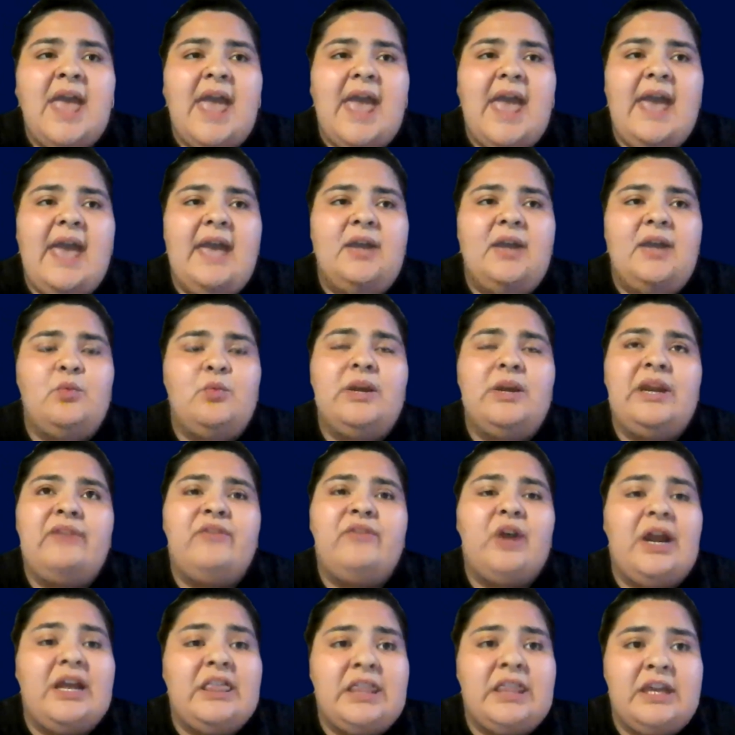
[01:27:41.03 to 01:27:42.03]
And
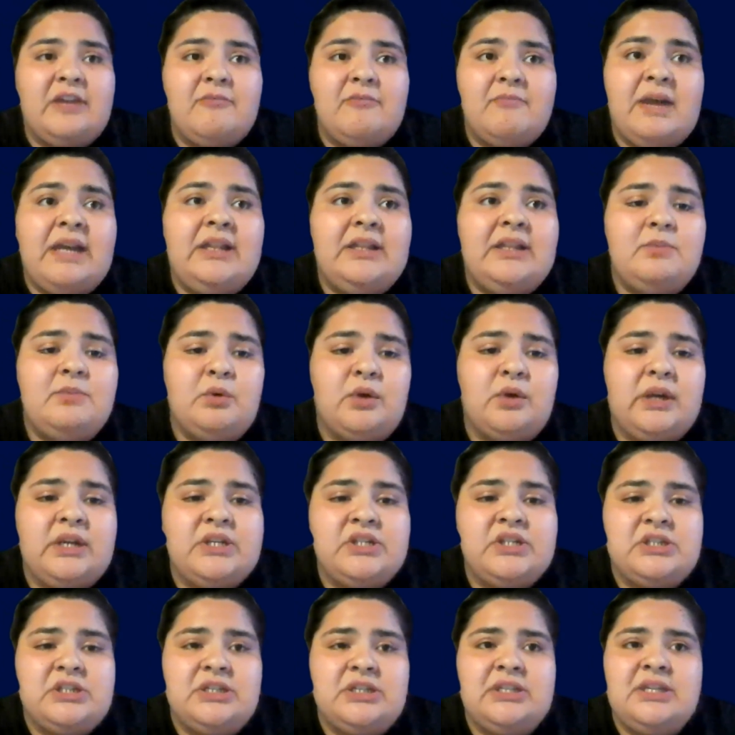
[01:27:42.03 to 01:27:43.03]
whenever I think of my
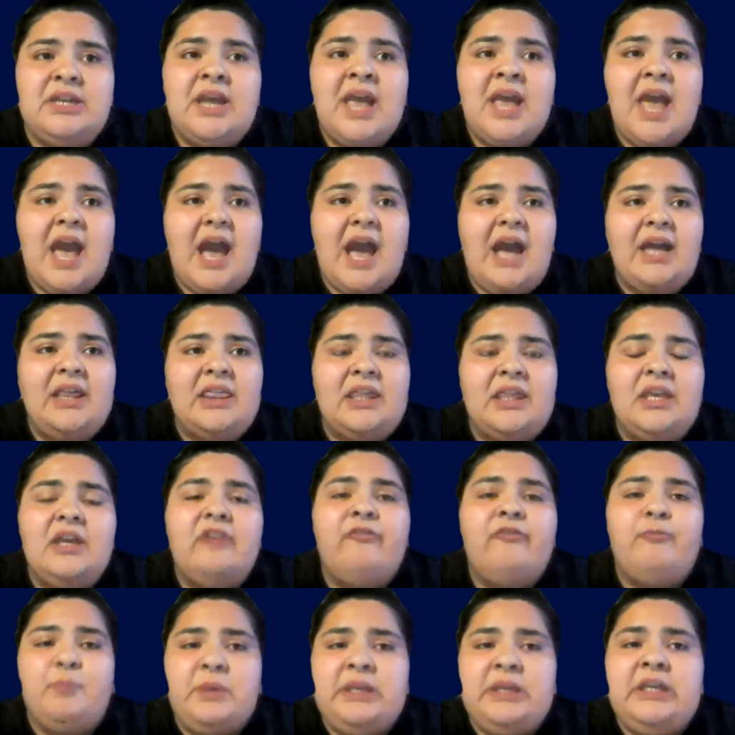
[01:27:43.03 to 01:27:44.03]
liberation, I think
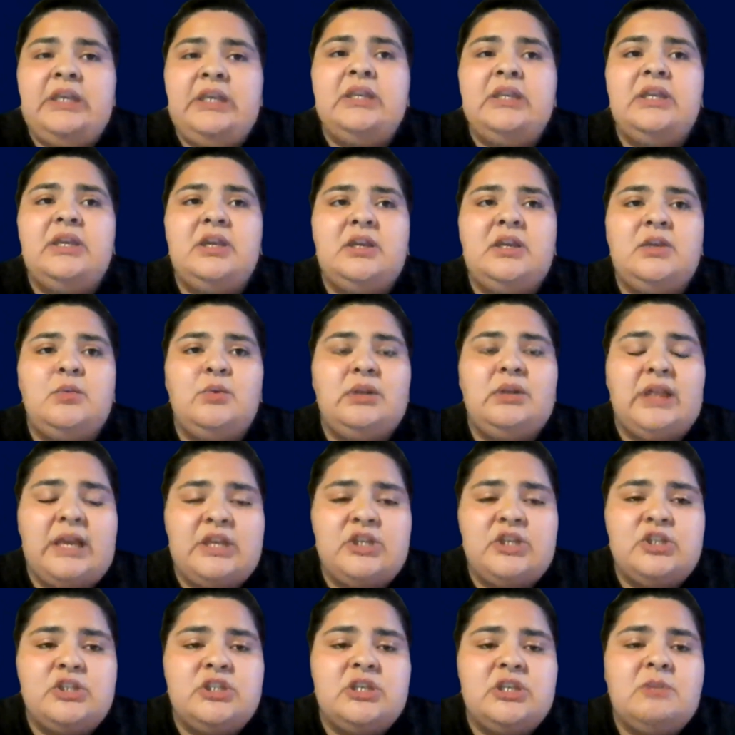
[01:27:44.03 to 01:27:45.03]
of being in
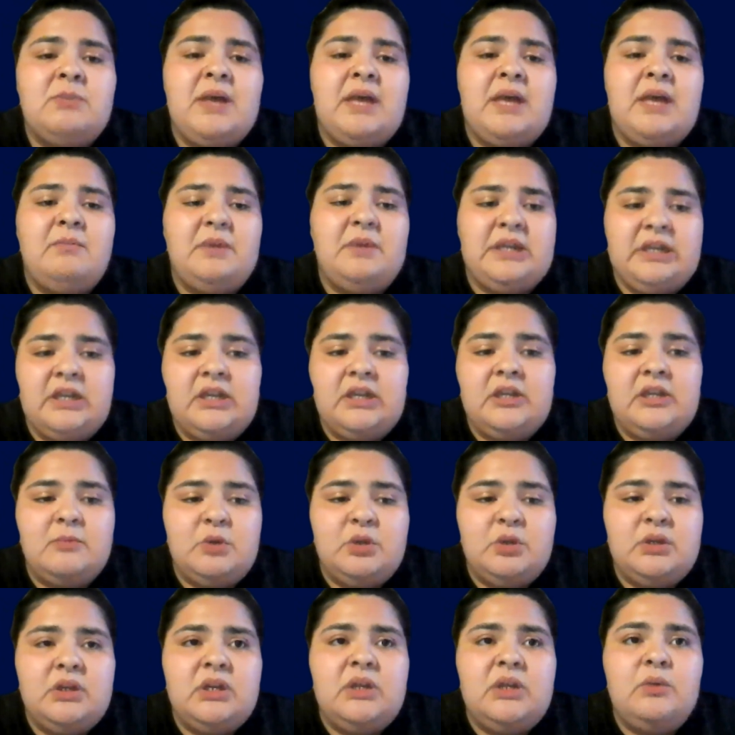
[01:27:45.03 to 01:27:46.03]
relationship and being in
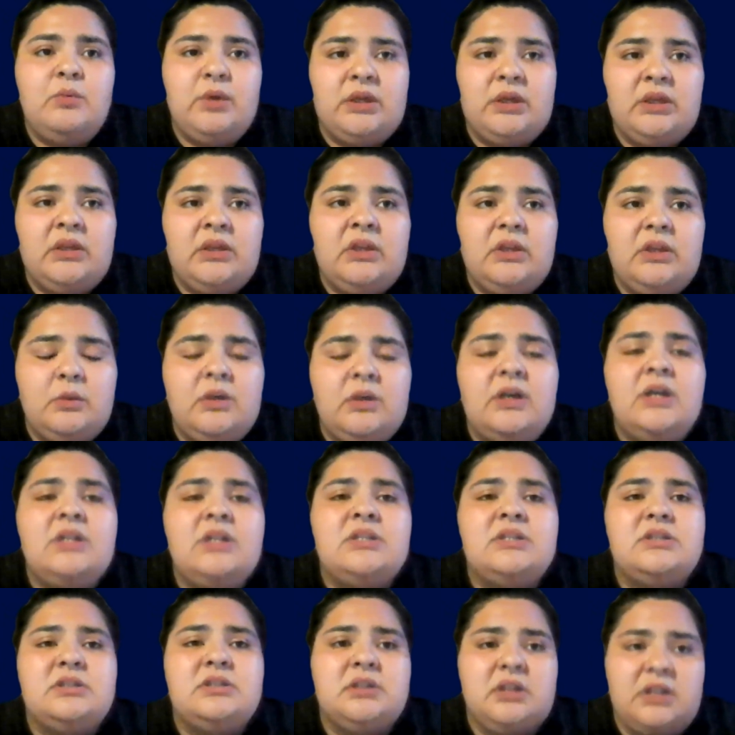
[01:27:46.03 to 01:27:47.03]
community with the
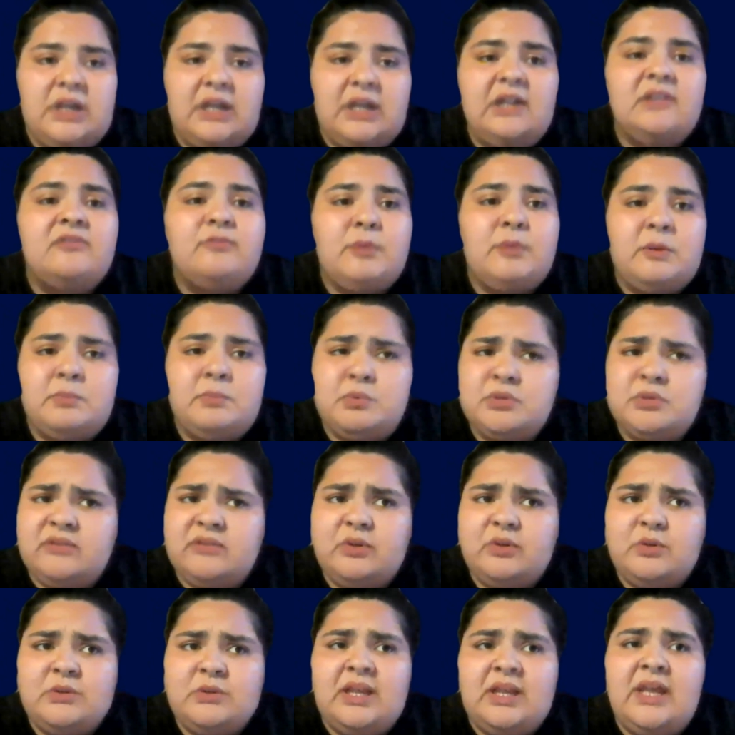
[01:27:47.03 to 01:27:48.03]
Yukuts, the native peoples of
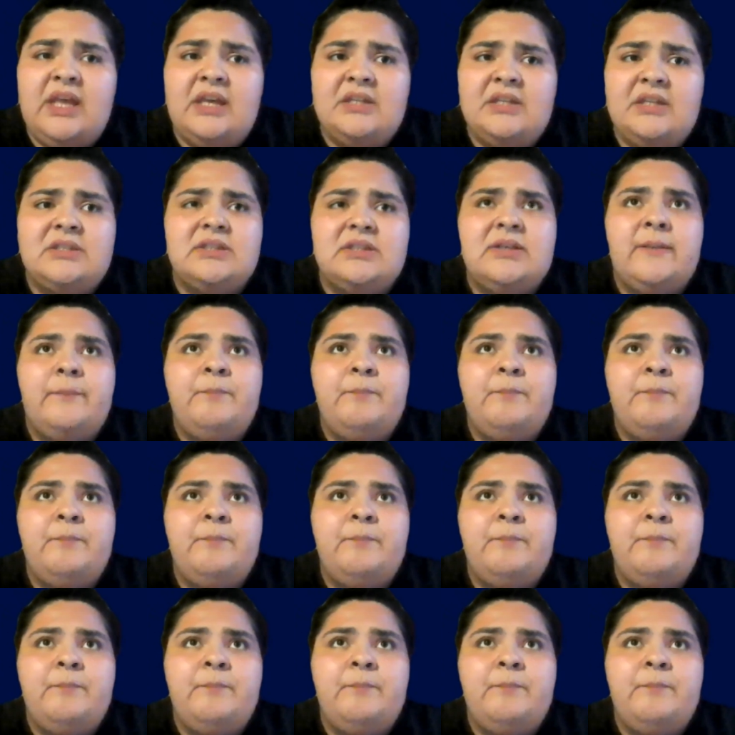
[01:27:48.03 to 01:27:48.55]
those lands.